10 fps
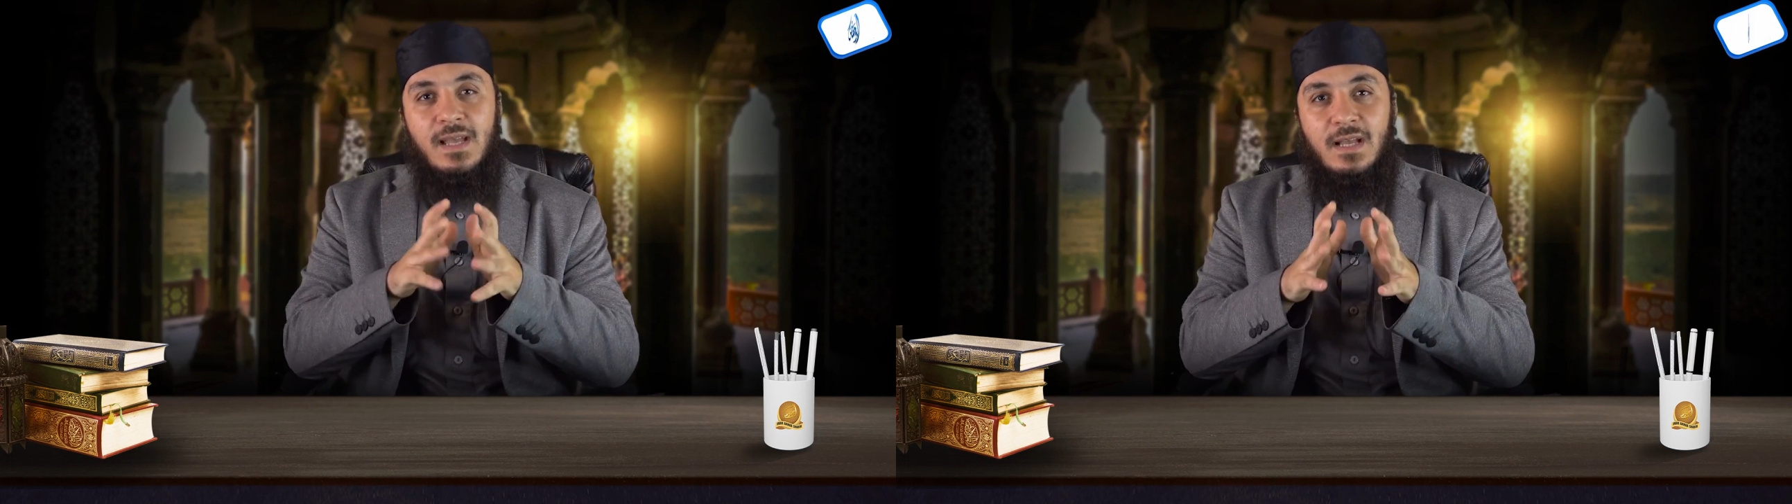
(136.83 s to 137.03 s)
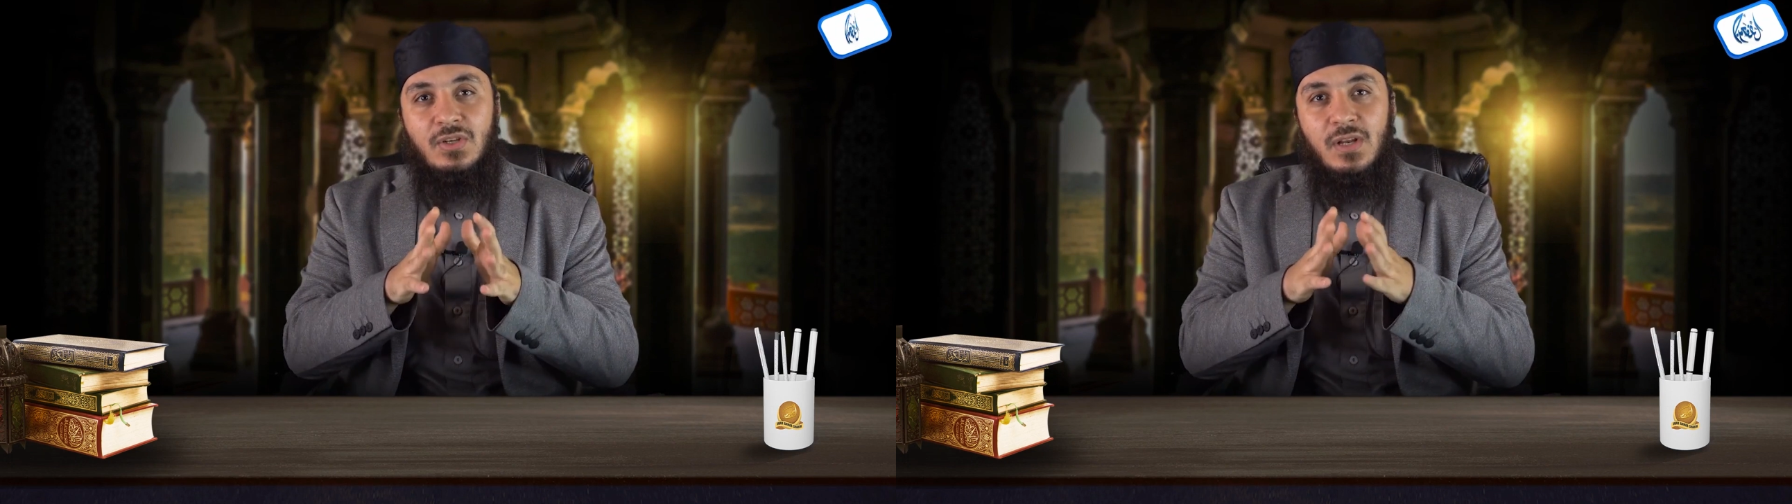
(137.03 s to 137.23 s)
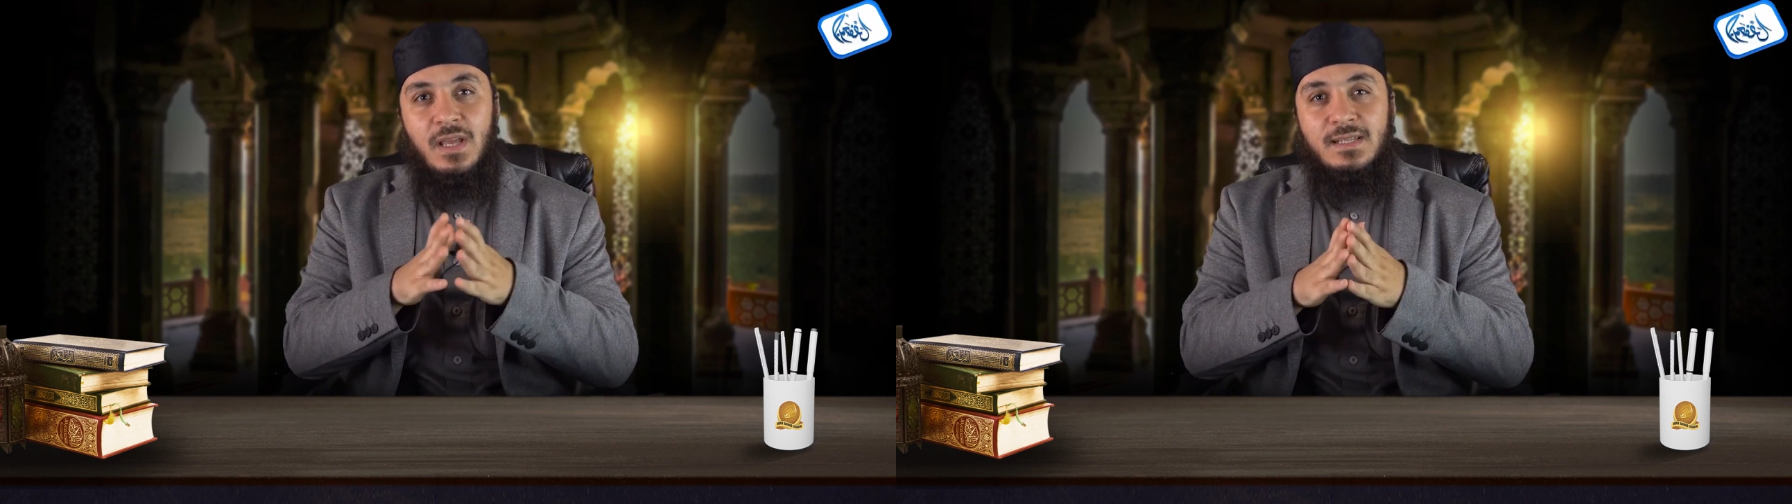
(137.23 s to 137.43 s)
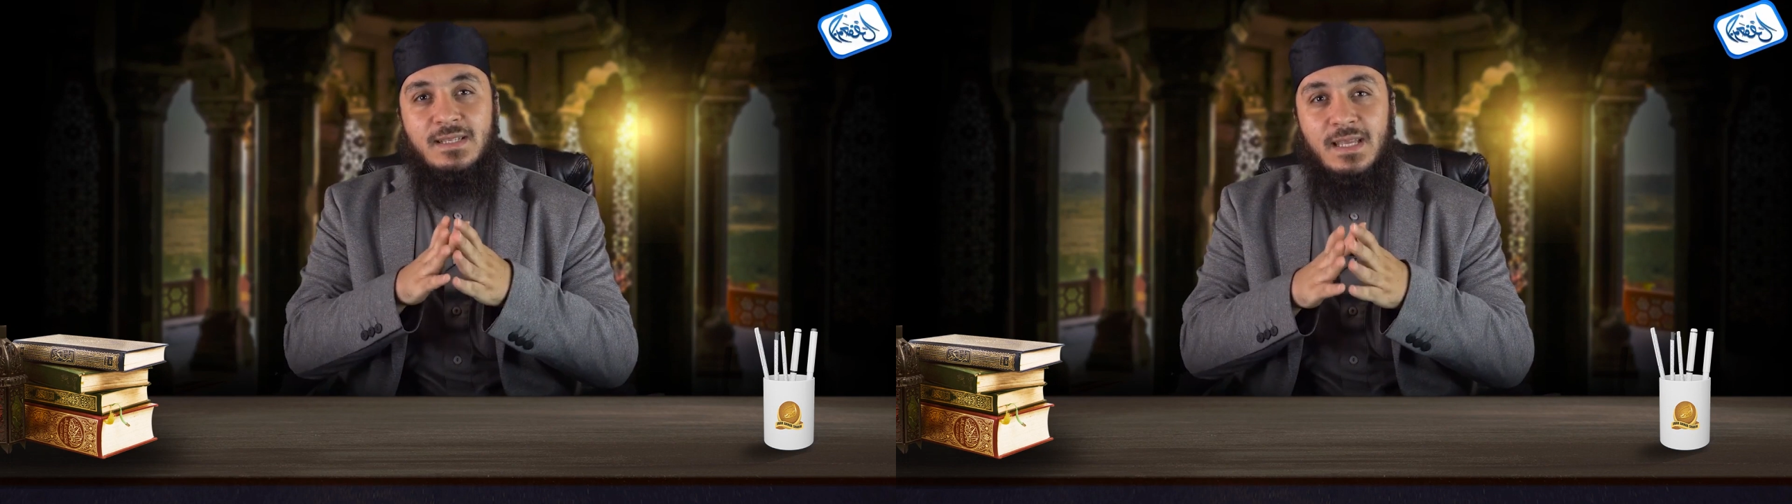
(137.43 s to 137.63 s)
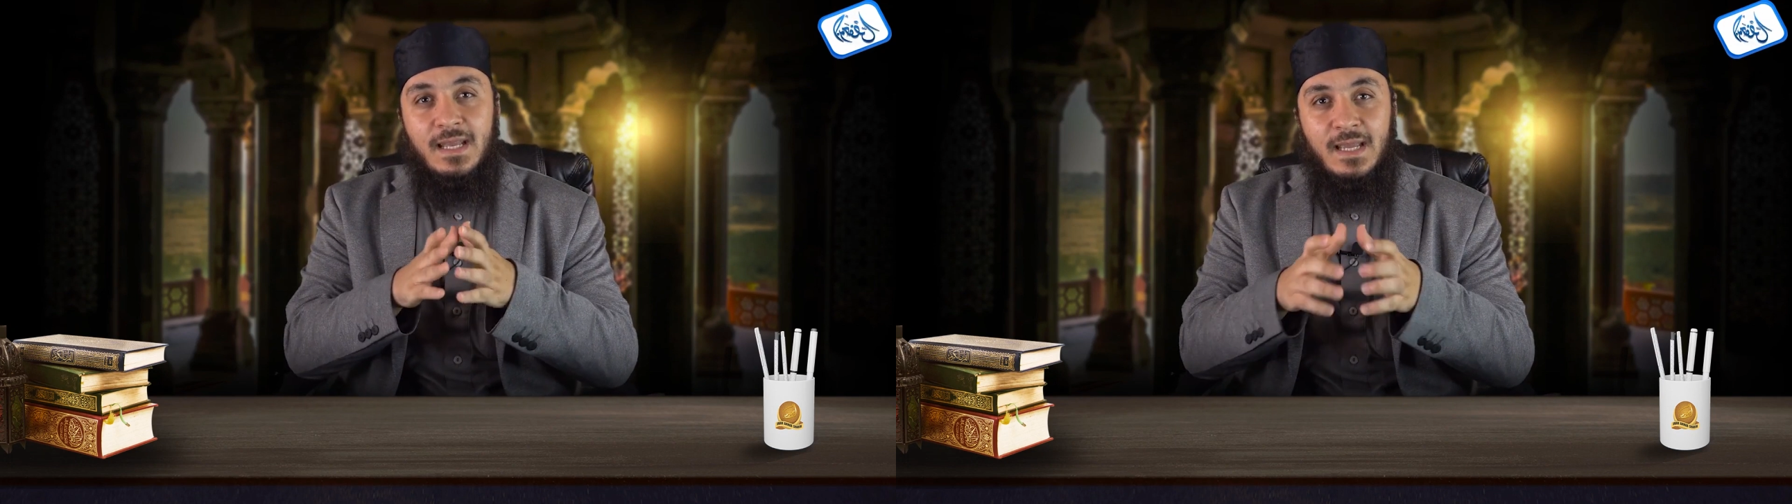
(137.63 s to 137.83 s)
actually a
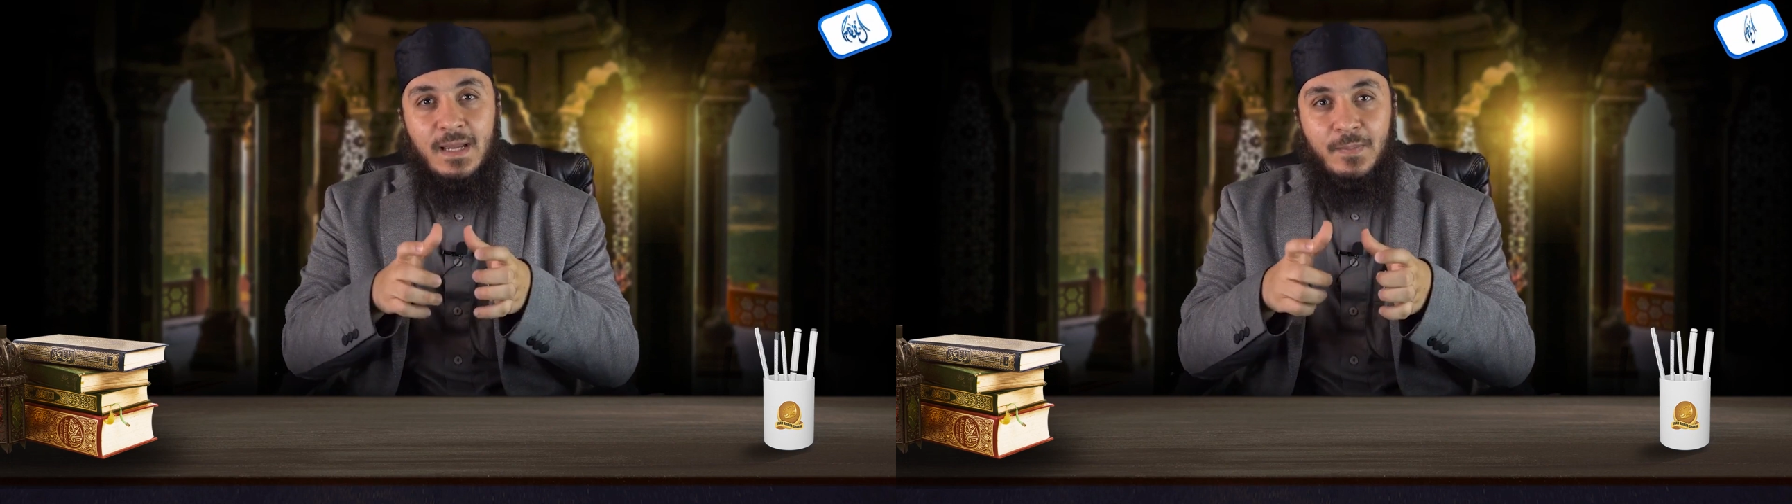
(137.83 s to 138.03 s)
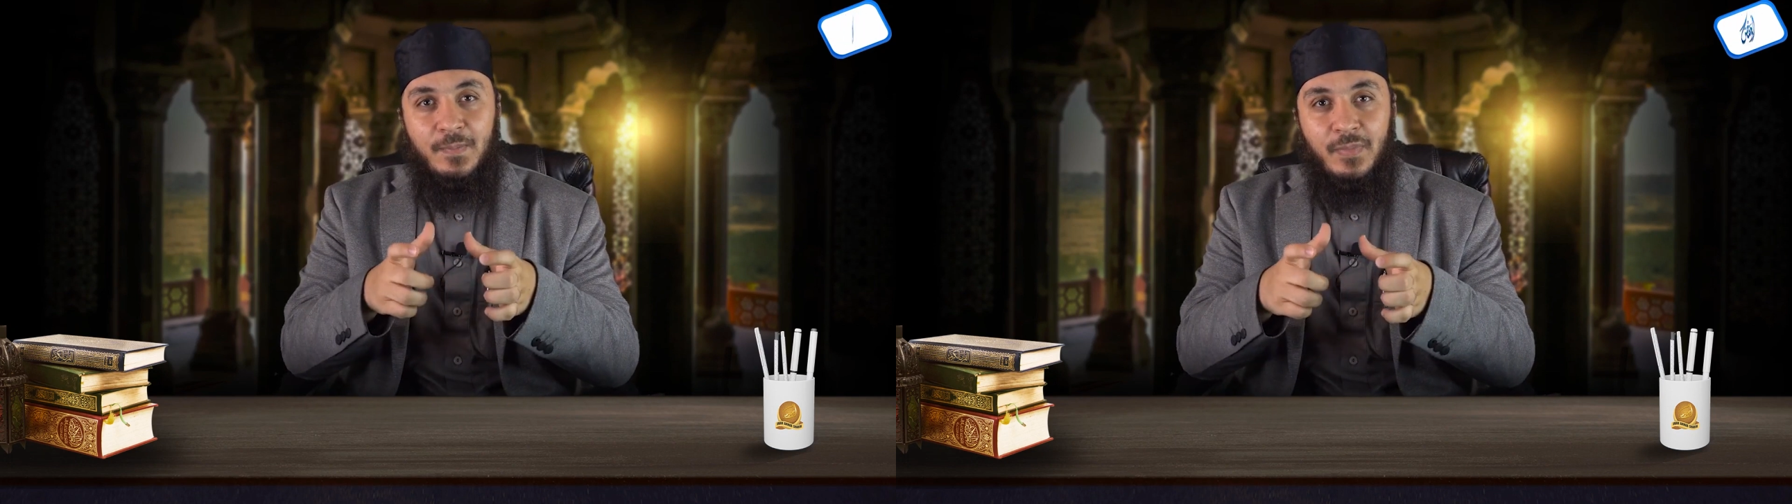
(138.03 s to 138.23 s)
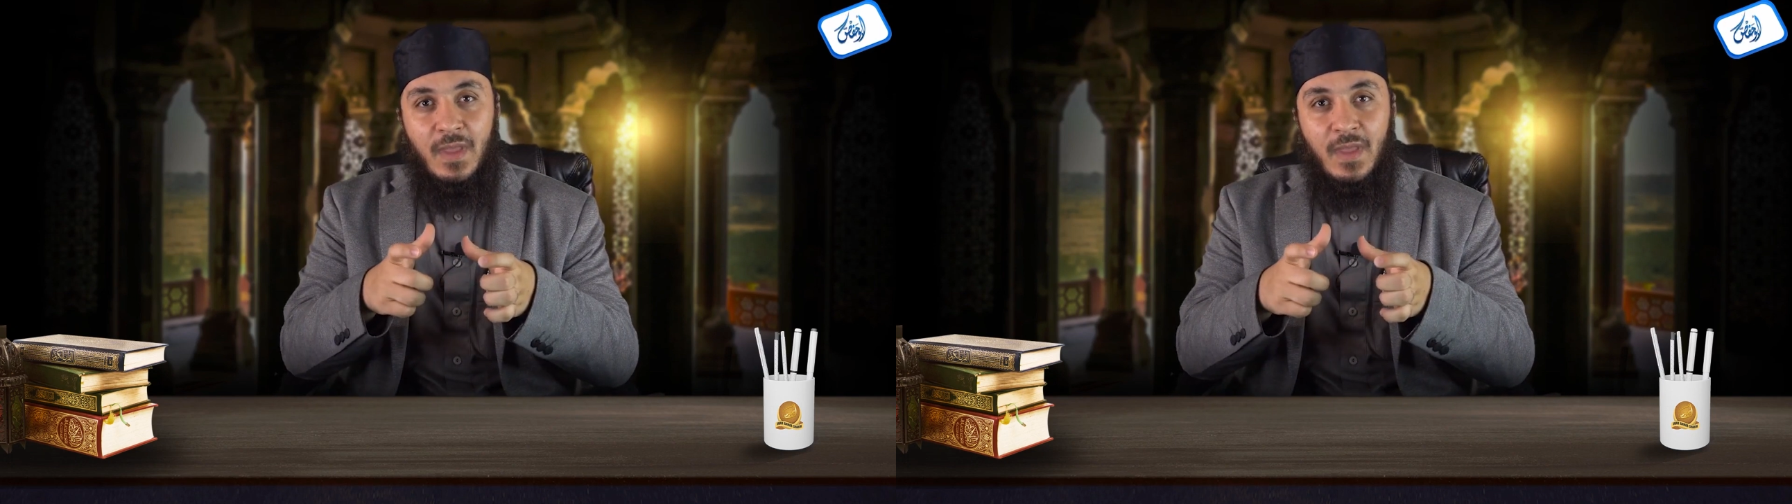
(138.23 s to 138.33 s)
city,